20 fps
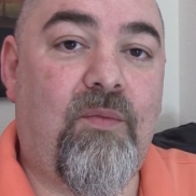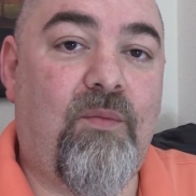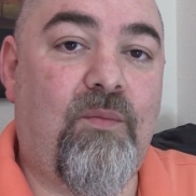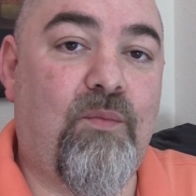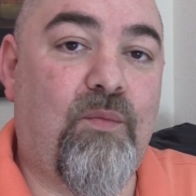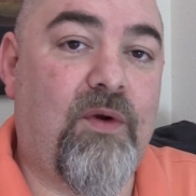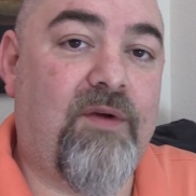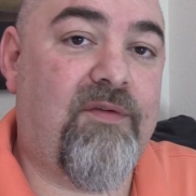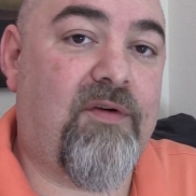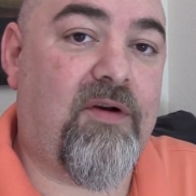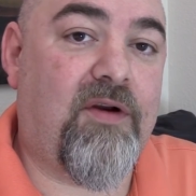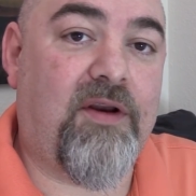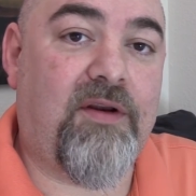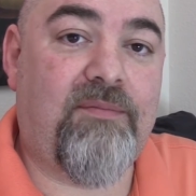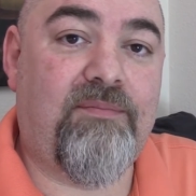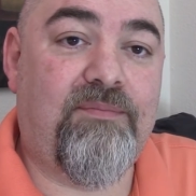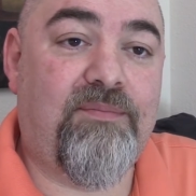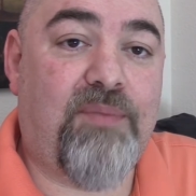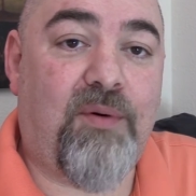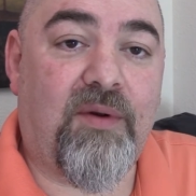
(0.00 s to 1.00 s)
We've
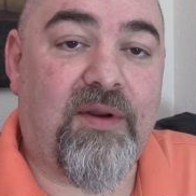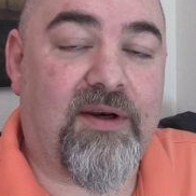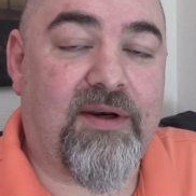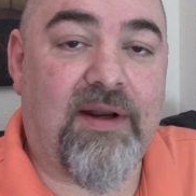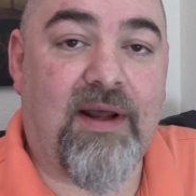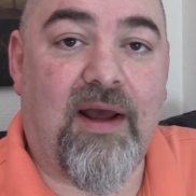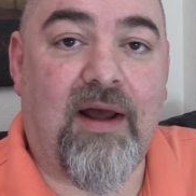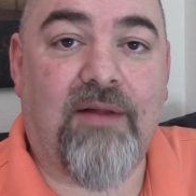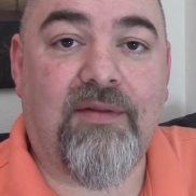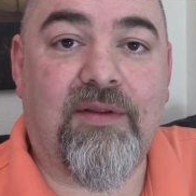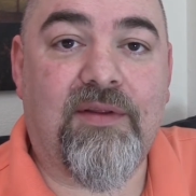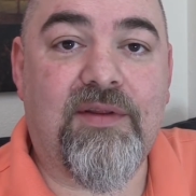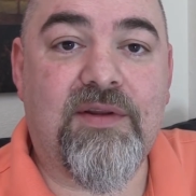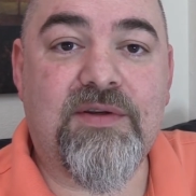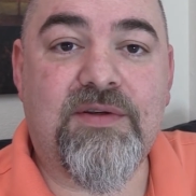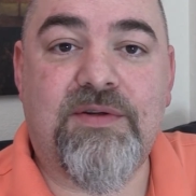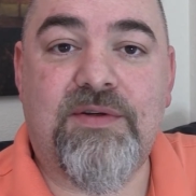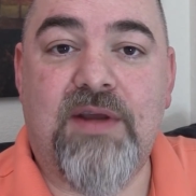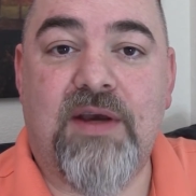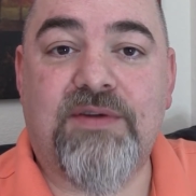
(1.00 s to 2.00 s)
already pointed out that
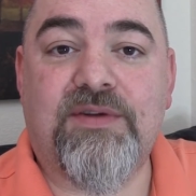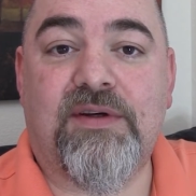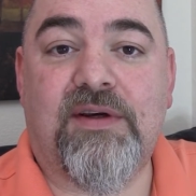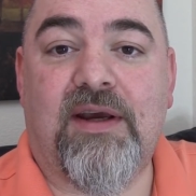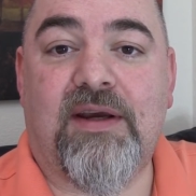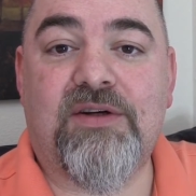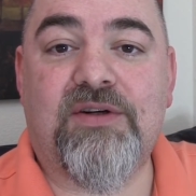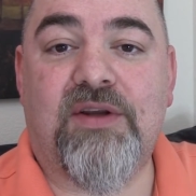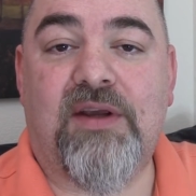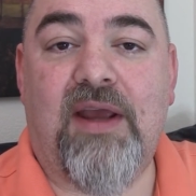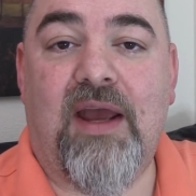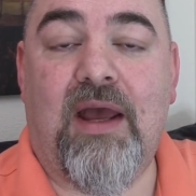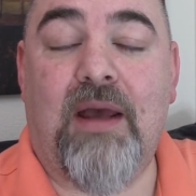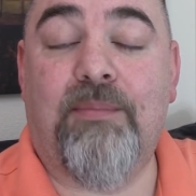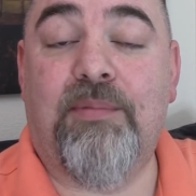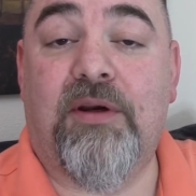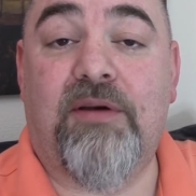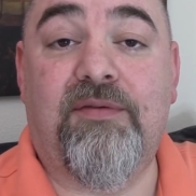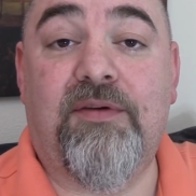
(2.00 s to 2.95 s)
this doesn't actually happen.